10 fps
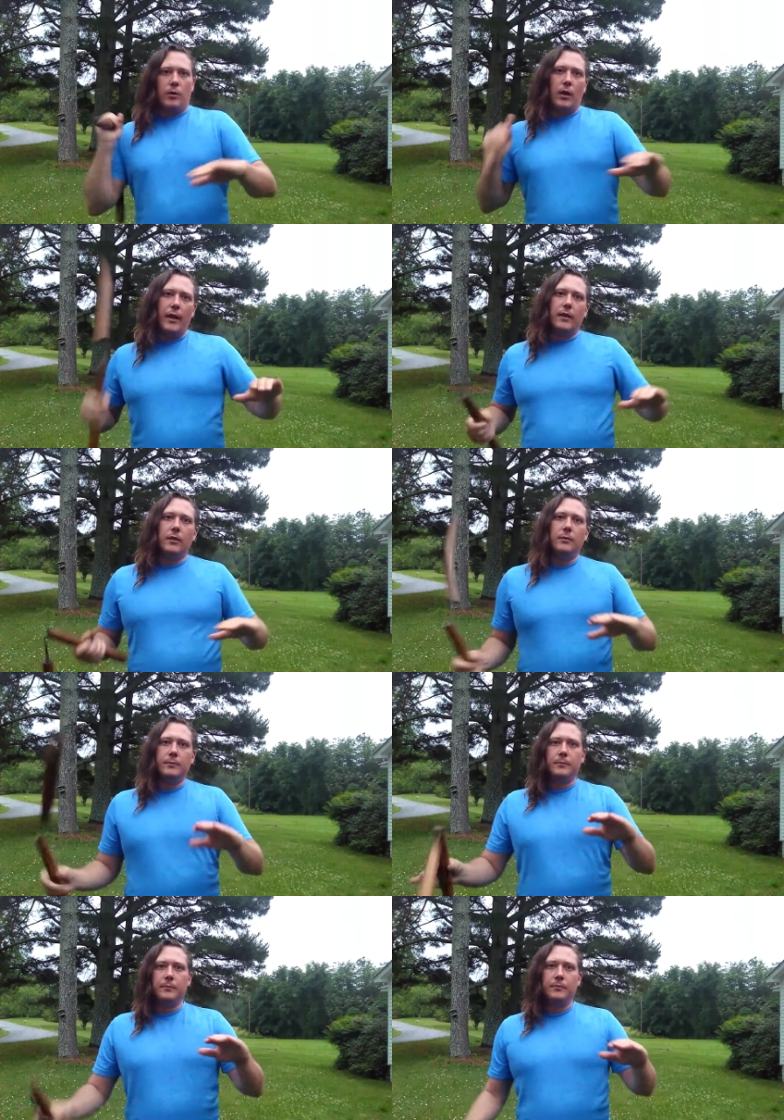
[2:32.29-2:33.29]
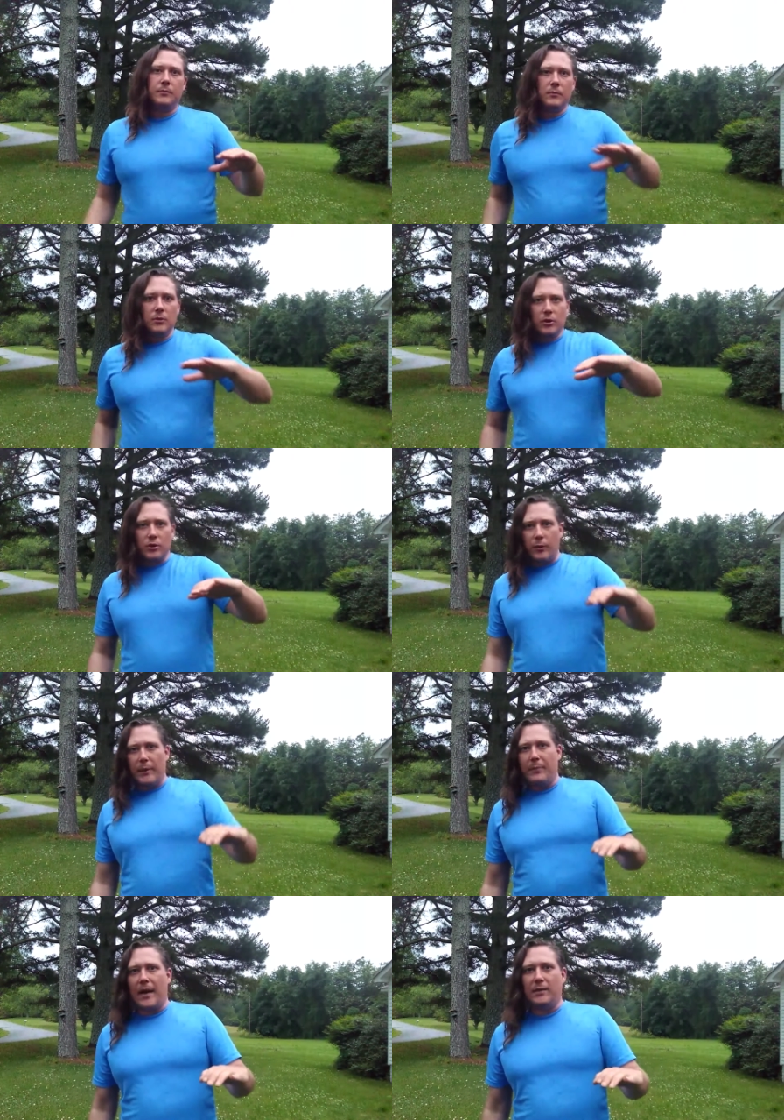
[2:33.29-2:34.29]
like just a little
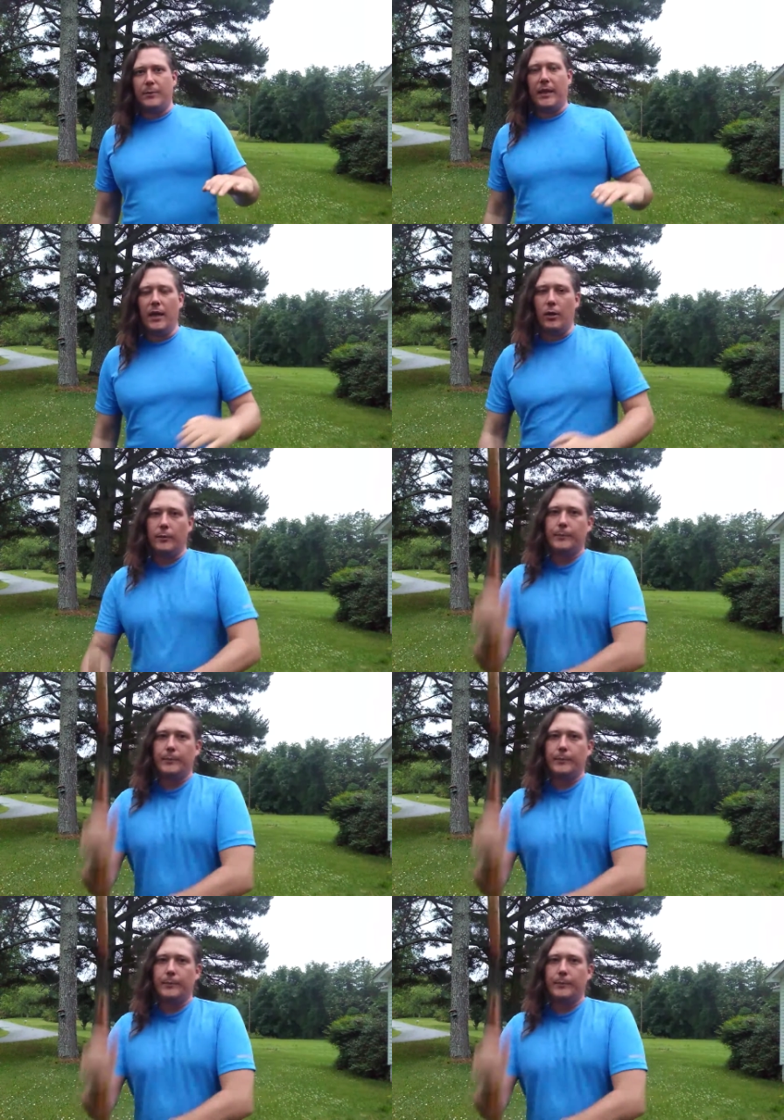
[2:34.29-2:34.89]
bit past beginner.